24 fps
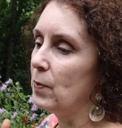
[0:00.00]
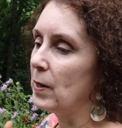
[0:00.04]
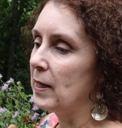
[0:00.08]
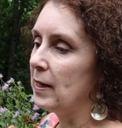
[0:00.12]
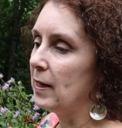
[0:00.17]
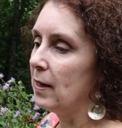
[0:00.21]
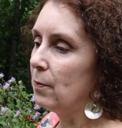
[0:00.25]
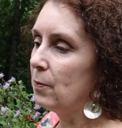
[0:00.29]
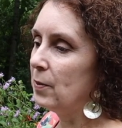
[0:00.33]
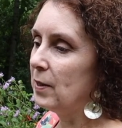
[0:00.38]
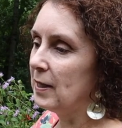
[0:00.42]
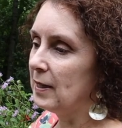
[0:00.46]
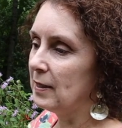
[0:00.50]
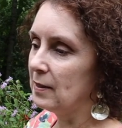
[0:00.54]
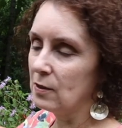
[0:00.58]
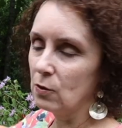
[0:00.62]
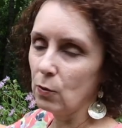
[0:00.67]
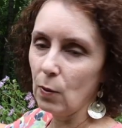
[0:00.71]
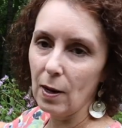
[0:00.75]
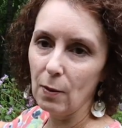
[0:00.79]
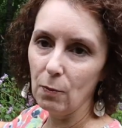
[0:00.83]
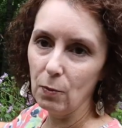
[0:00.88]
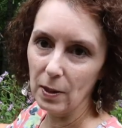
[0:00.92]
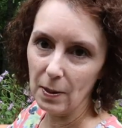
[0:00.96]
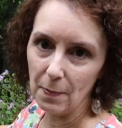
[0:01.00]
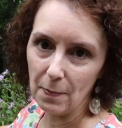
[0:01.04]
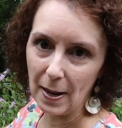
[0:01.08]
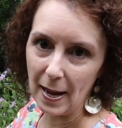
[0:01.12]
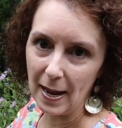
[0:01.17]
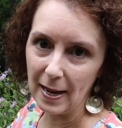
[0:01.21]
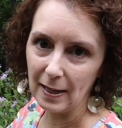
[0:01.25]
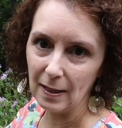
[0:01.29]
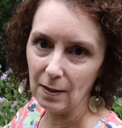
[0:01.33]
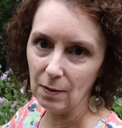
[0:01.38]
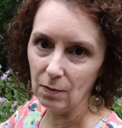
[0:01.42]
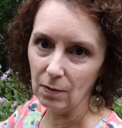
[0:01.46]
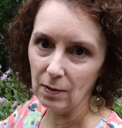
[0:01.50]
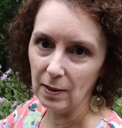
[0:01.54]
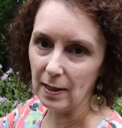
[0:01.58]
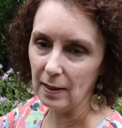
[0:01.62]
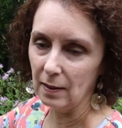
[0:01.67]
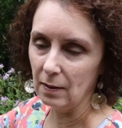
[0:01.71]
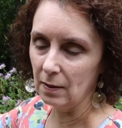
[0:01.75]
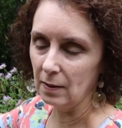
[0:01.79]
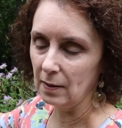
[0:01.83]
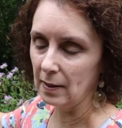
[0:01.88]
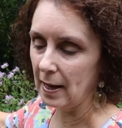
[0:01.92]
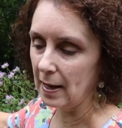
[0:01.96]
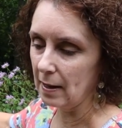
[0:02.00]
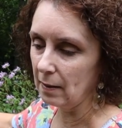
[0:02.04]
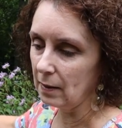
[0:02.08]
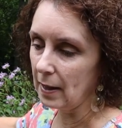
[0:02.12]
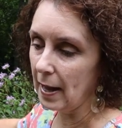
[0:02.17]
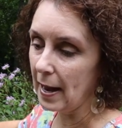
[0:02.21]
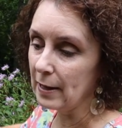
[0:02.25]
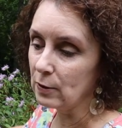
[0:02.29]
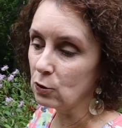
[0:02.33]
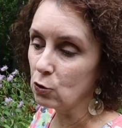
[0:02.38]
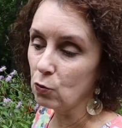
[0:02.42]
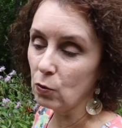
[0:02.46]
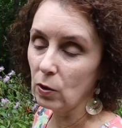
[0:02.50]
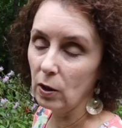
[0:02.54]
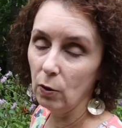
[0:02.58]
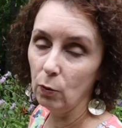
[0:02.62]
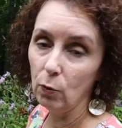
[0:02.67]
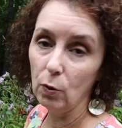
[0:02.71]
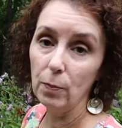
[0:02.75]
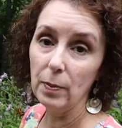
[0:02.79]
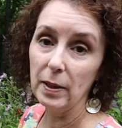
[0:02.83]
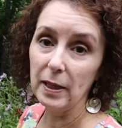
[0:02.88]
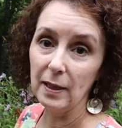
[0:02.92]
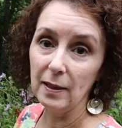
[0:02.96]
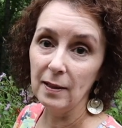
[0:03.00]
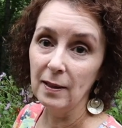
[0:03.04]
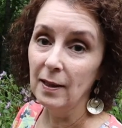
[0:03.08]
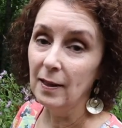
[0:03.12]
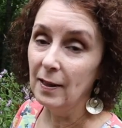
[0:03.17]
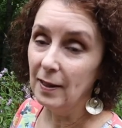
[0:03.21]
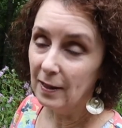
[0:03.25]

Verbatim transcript: peanut beans. So I went back and that last row will be